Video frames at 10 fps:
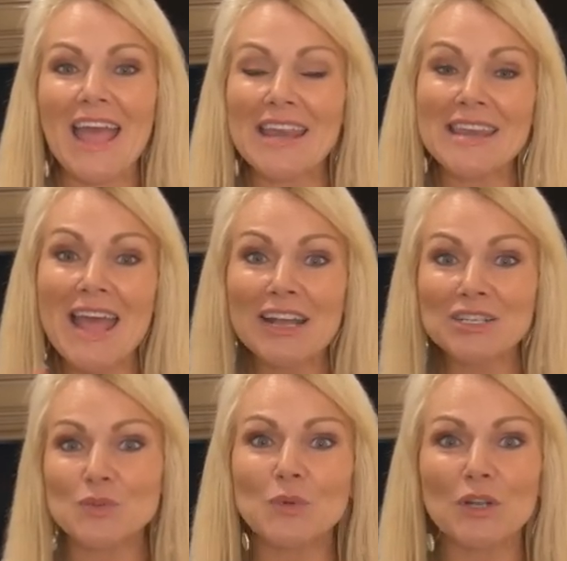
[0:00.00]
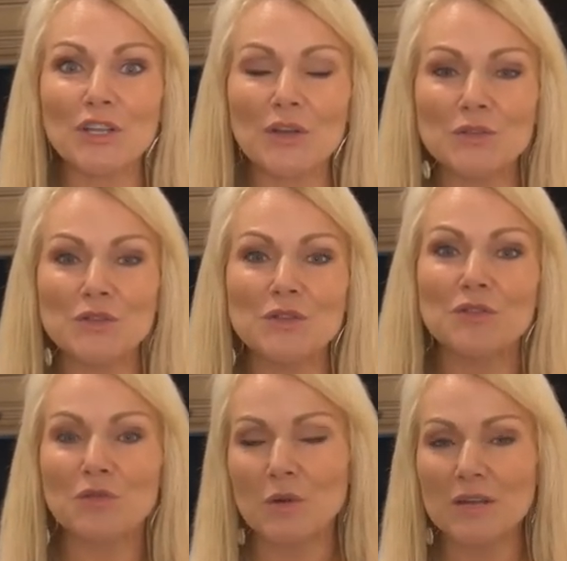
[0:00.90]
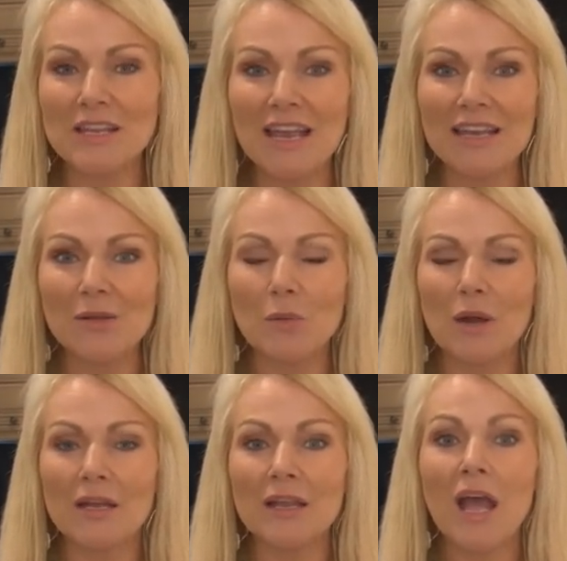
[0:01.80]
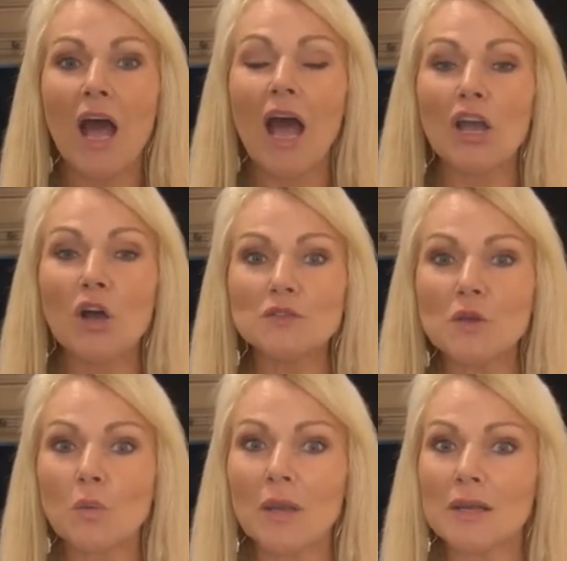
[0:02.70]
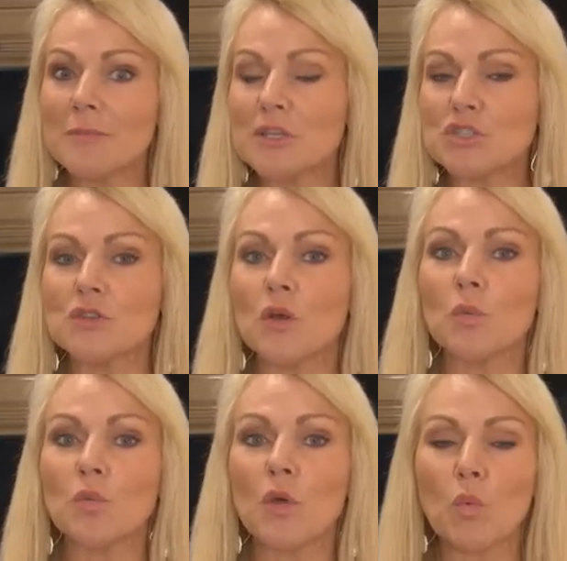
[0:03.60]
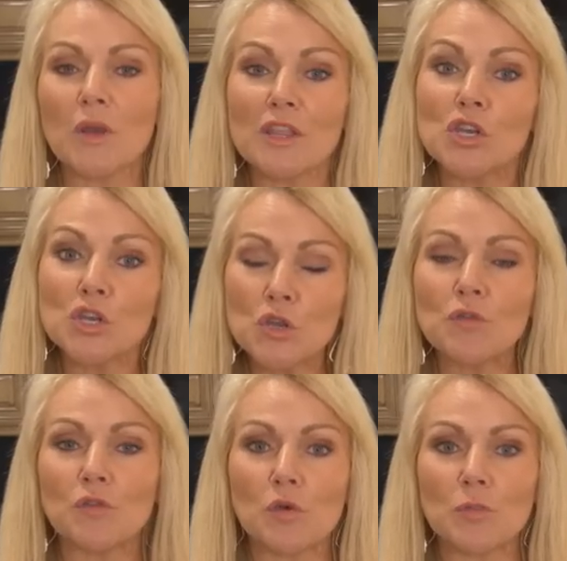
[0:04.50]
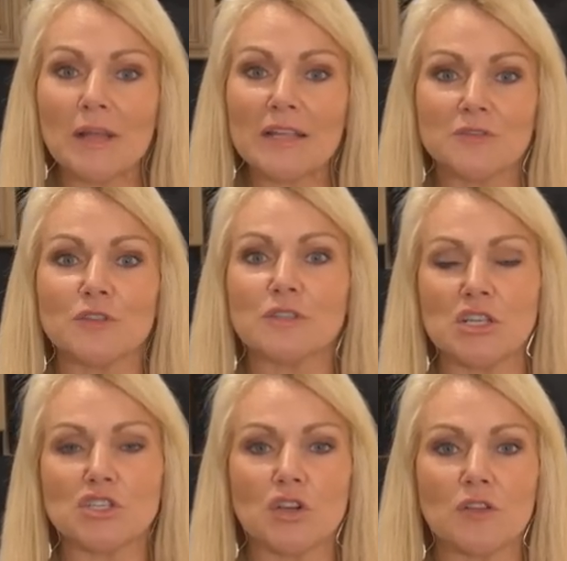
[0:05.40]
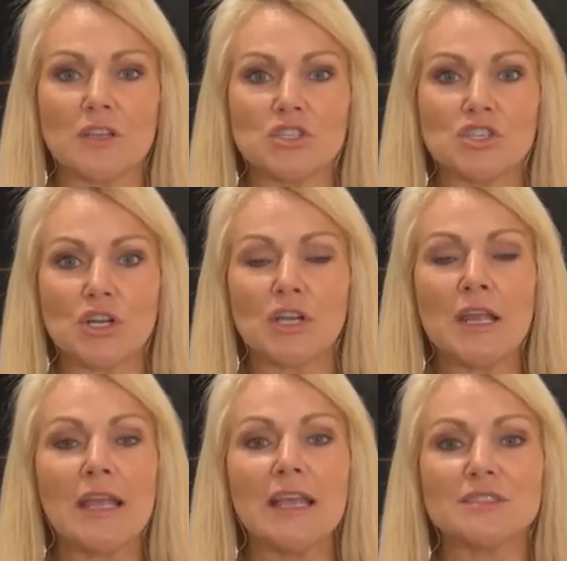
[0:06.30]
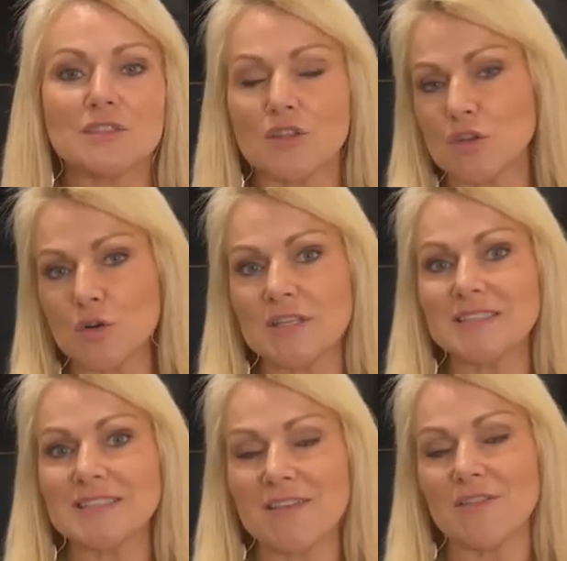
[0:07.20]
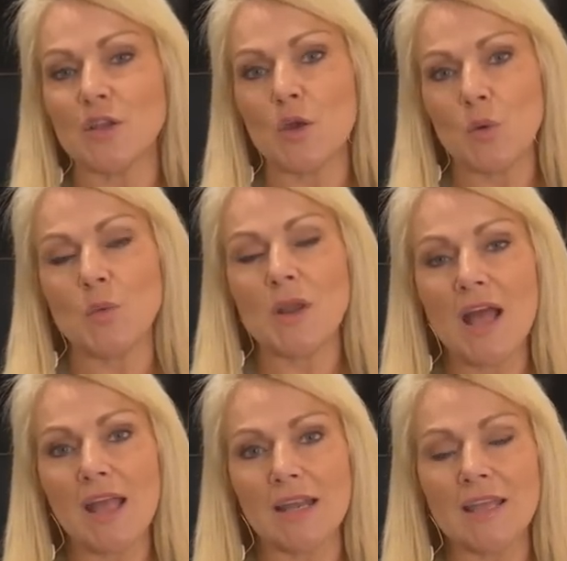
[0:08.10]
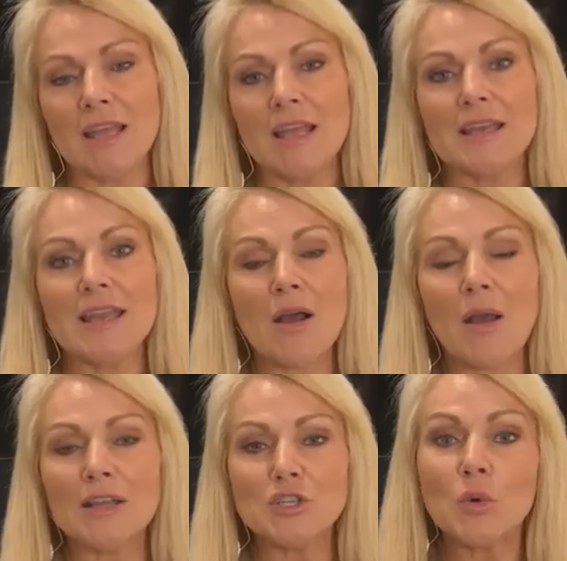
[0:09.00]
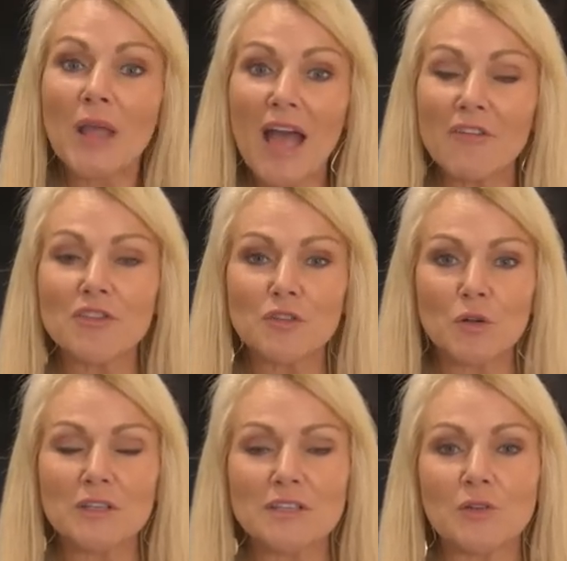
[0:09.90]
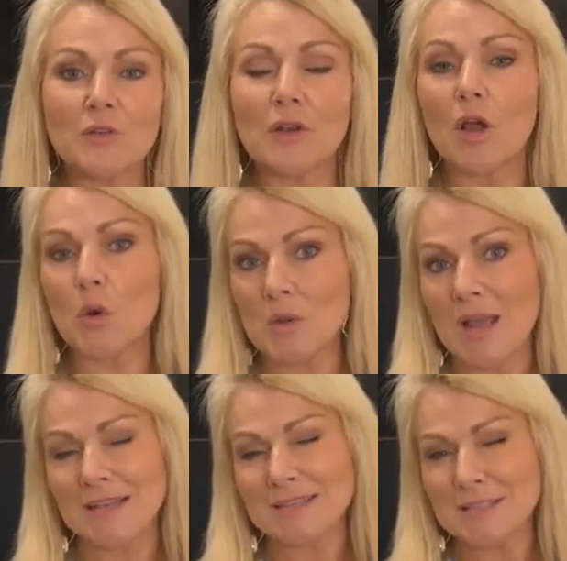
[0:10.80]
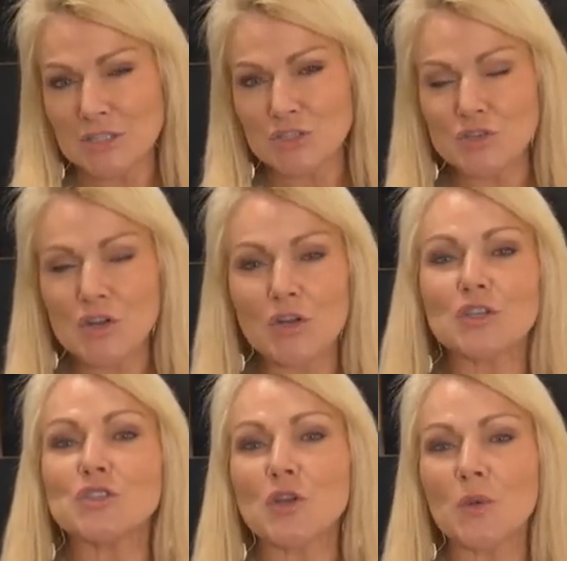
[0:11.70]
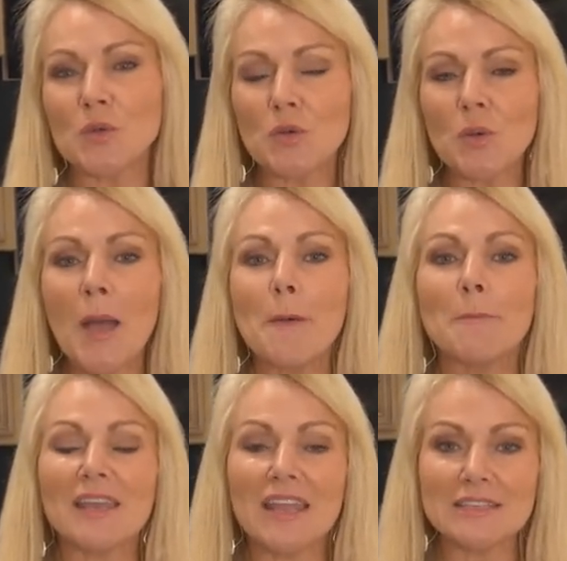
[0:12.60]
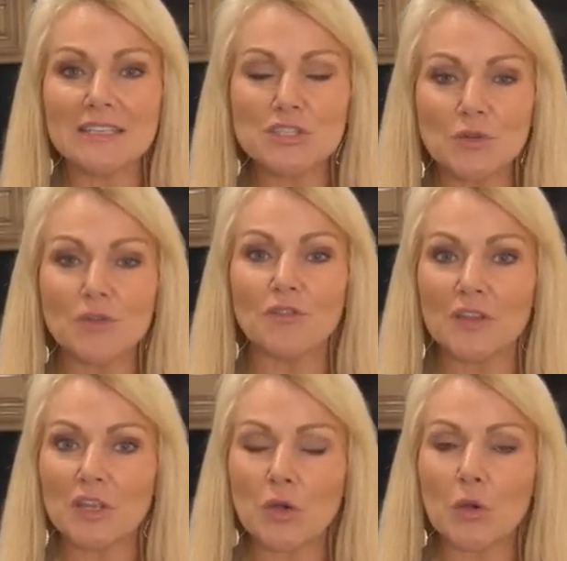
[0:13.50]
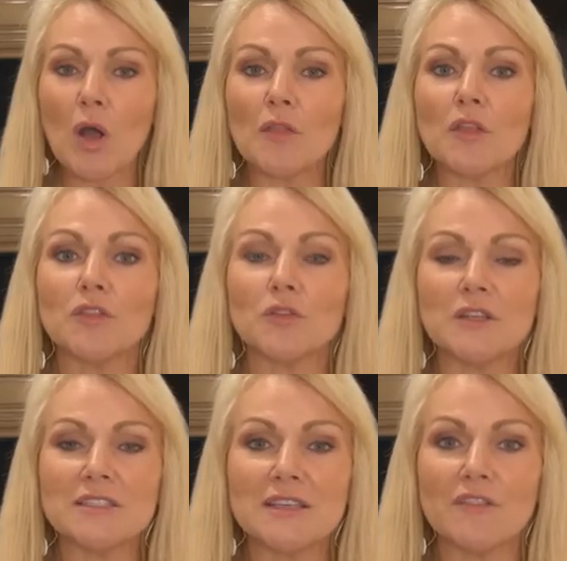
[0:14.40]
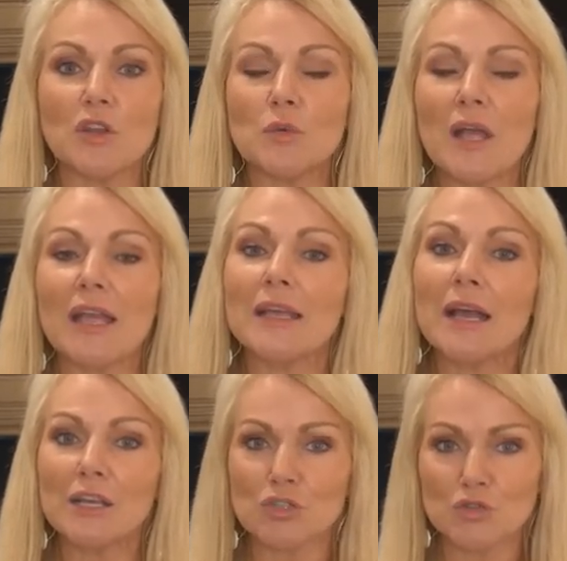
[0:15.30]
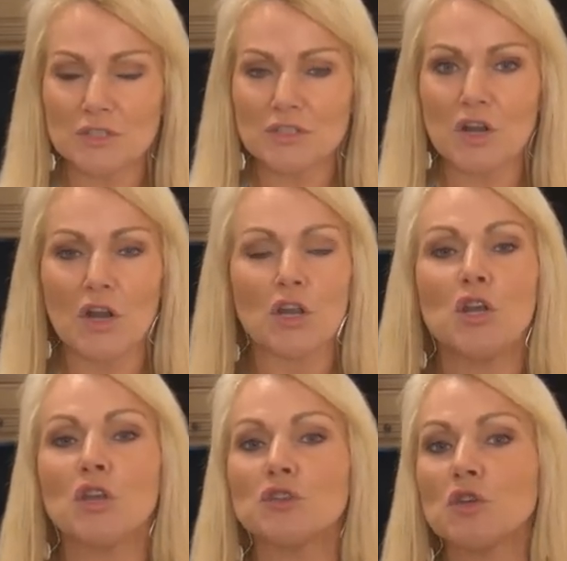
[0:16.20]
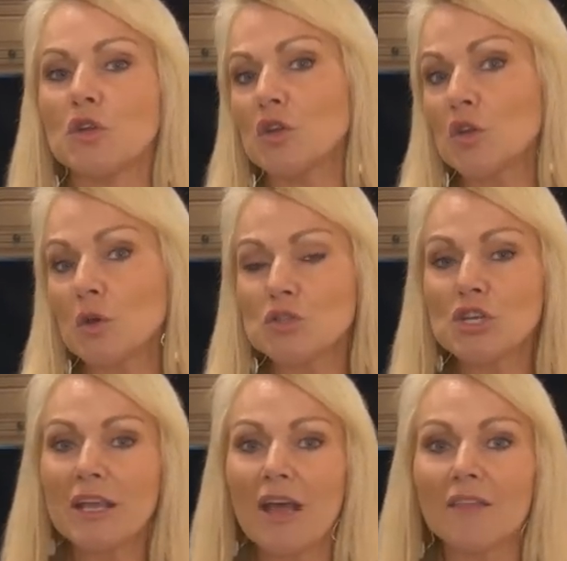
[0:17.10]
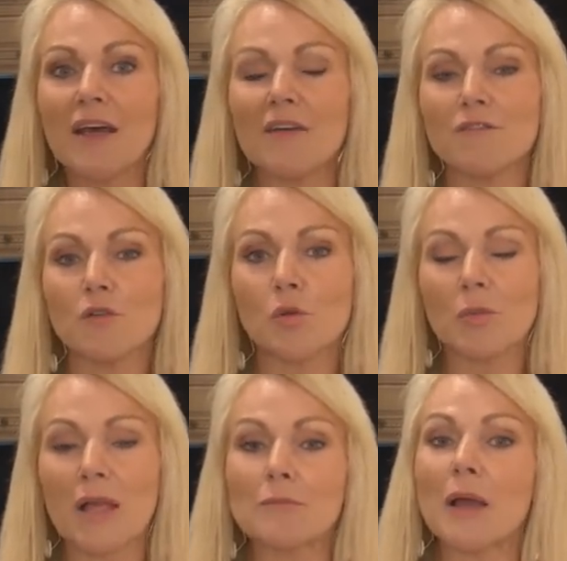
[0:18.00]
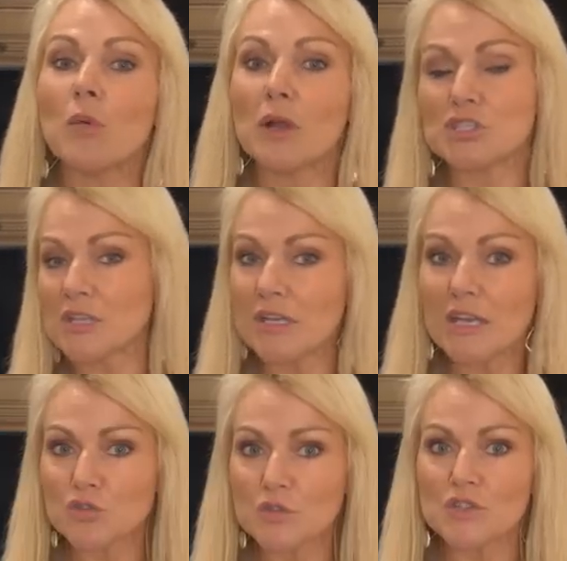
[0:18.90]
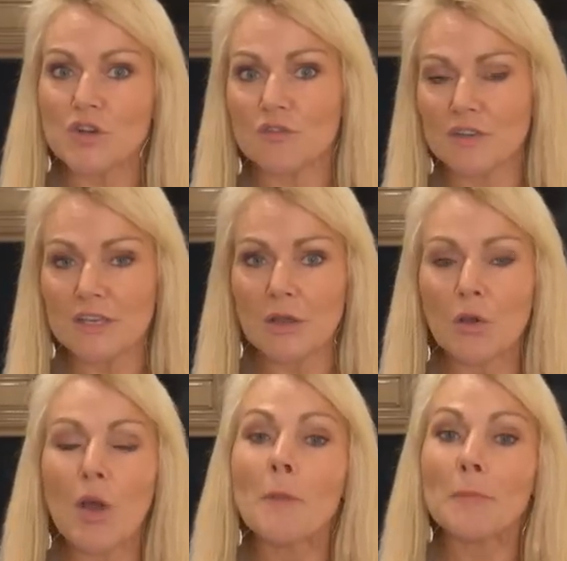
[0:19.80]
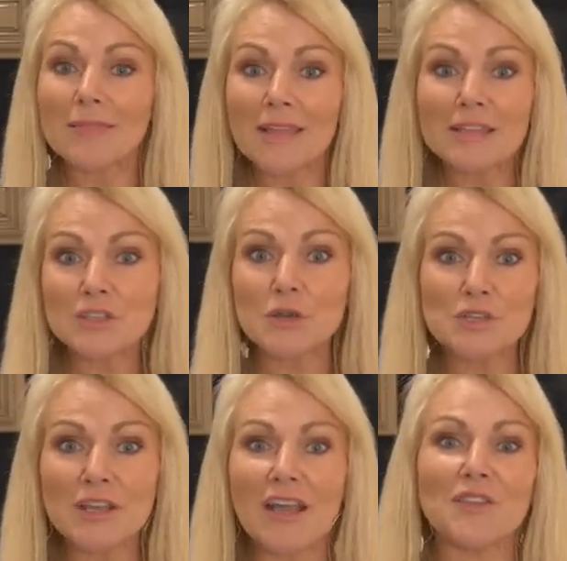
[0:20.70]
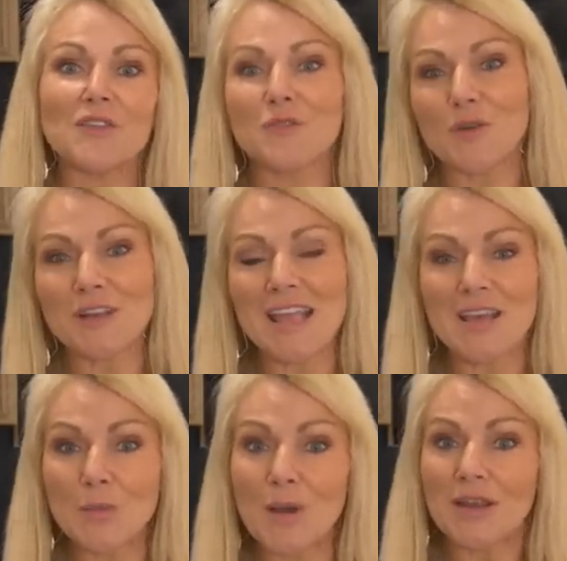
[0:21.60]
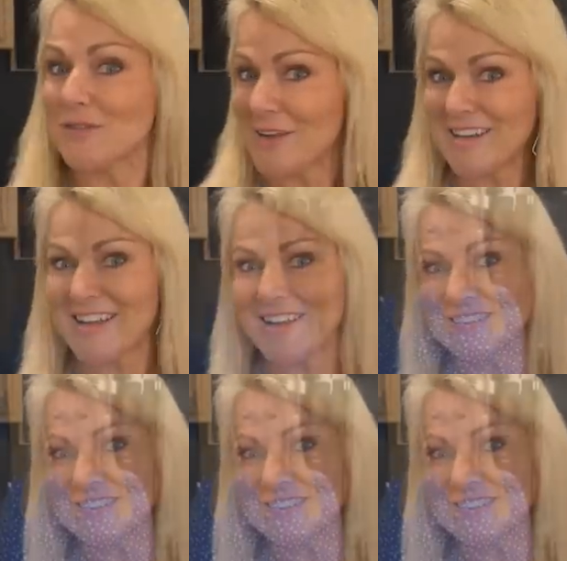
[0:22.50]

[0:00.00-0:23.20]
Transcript: and next we're going to go to the 4081. I also wanted to mention, though, that one of the new floor plans for Dutch Star this year is the 3709. Now I don't have a 3709 Dutch Star to show you, but I did do a video on the 3709 Country Star. So you can go check out that floor plan by watching the Country Star video. But let's go check out the 4081 right now.